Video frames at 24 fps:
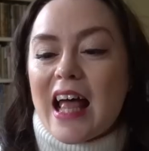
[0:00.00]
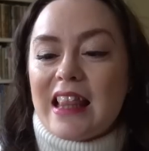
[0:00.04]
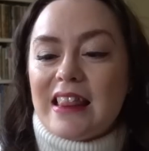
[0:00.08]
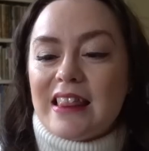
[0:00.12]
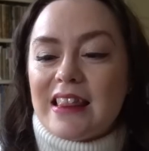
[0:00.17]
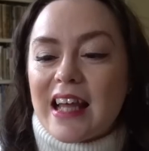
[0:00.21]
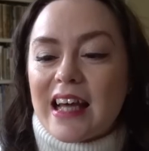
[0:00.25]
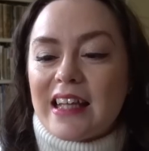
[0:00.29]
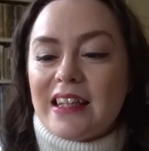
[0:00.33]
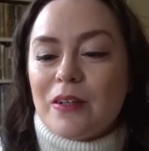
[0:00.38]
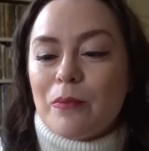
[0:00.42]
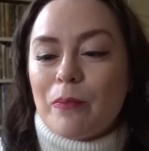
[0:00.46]

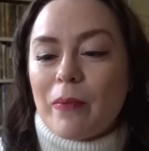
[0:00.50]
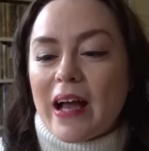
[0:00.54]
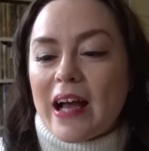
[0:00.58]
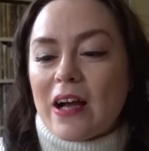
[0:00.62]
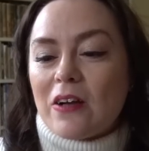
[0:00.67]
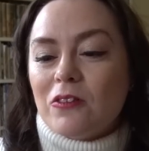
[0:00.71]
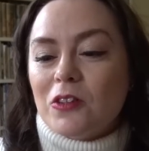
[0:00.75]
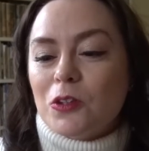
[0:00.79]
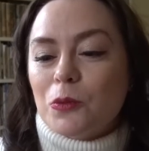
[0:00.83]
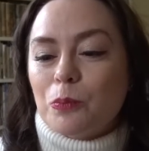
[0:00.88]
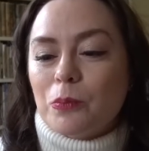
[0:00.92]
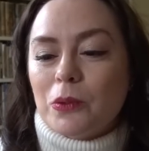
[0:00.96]

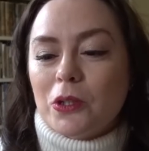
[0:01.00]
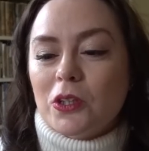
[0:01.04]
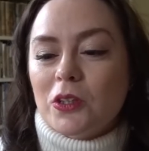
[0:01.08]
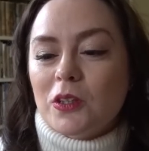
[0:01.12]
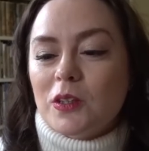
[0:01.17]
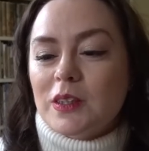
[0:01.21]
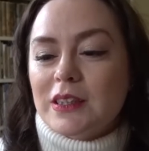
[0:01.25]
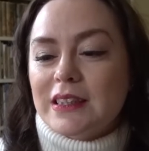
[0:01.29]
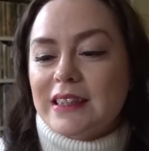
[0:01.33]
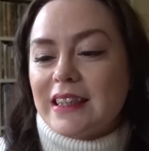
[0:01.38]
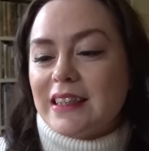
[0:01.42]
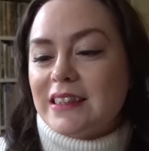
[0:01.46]
leather-bound
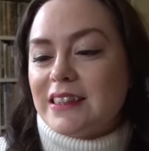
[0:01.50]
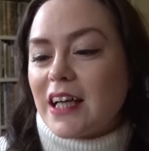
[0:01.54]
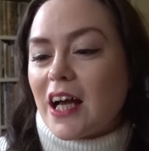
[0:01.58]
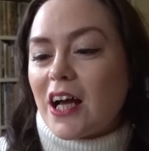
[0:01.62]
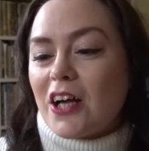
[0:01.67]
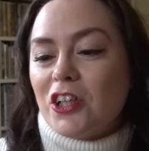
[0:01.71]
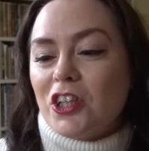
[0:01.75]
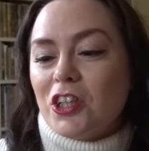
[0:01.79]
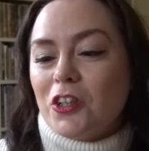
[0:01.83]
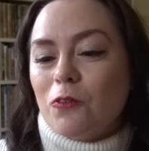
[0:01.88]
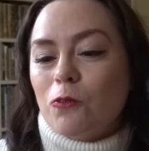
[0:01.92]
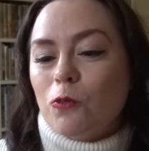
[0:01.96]
books, a
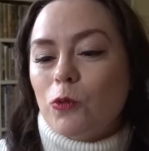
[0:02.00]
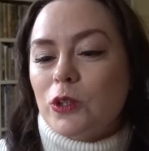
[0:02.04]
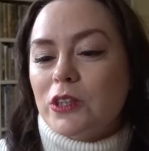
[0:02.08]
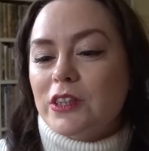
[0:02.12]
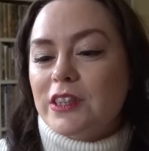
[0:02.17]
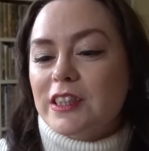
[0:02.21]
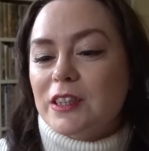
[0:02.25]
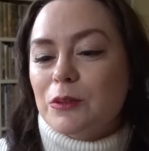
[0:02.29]
touch of wood